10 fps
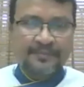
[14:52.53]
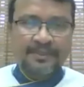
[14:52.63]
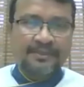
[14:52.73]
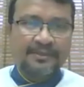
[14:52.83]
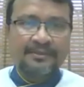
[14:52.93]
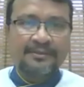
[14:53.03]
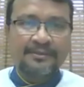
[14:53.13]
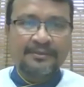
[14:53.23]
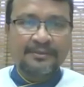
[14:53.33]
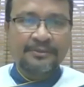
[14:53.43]

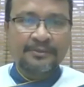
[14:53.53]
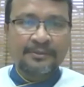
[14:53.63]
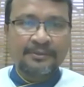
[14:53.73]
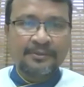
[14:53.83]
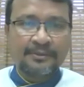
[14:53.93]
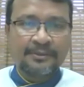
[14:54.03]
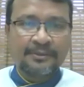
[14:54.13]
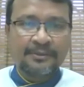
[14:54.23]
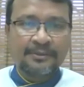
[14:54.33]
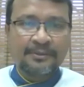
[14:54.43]
uh, uh,
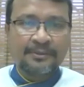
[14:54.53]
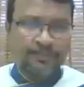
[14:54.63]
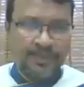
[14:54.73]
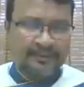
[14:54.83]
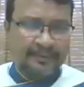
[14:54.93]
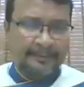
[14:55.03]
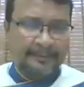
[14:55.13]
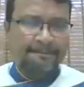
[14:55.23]
in your bakery